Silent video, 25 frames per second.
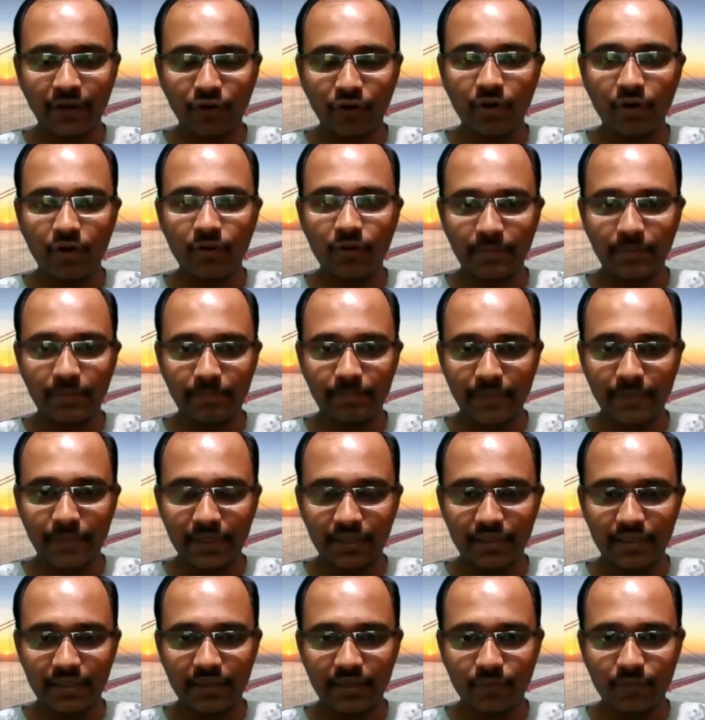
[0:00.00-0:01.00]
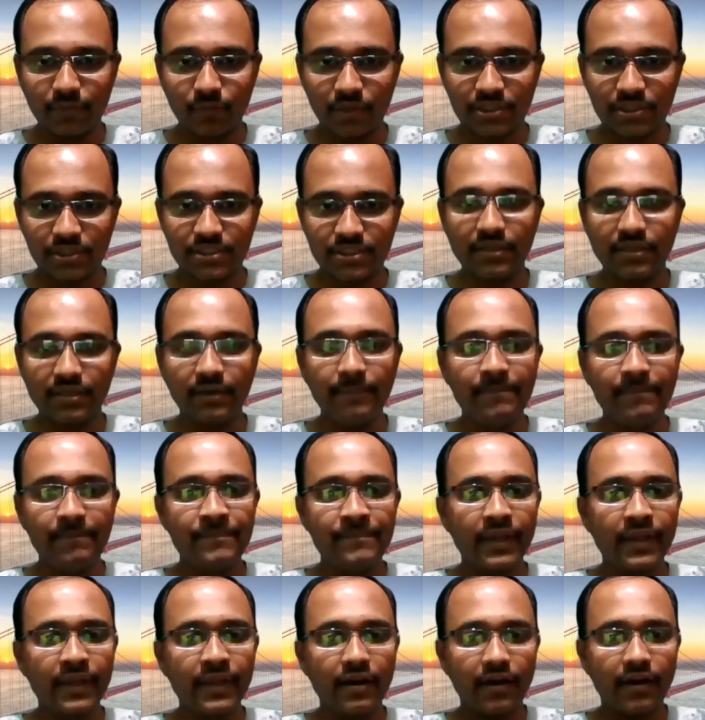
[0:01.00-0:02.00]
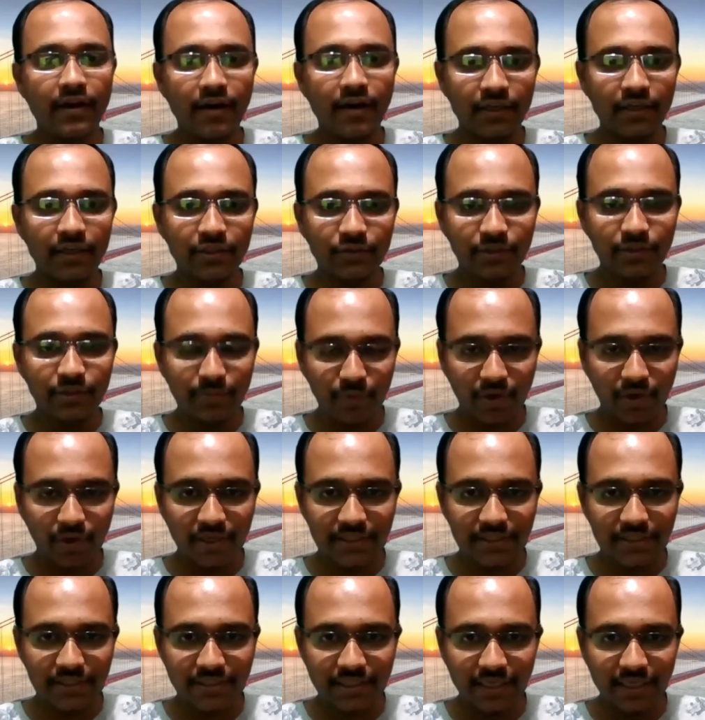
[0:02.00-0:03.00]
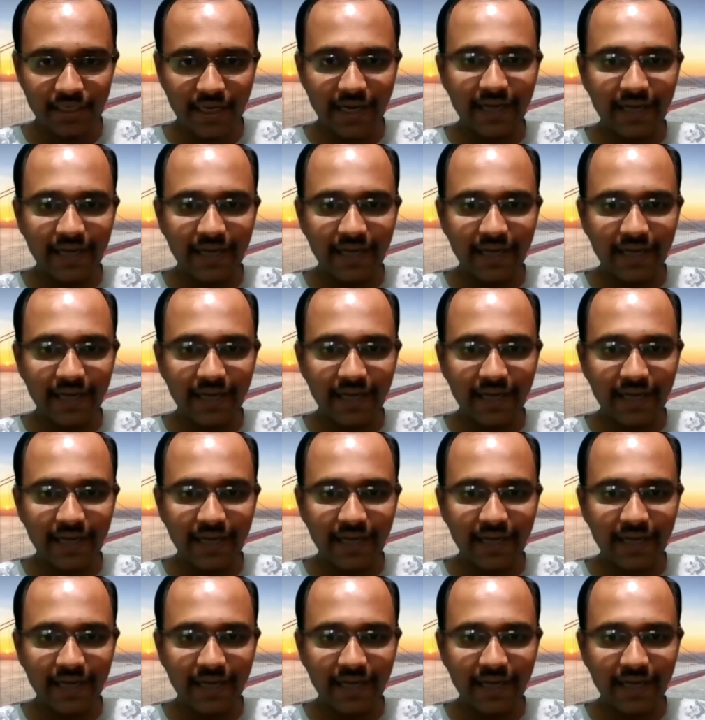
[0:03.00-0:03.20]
roll out a particular version to the production,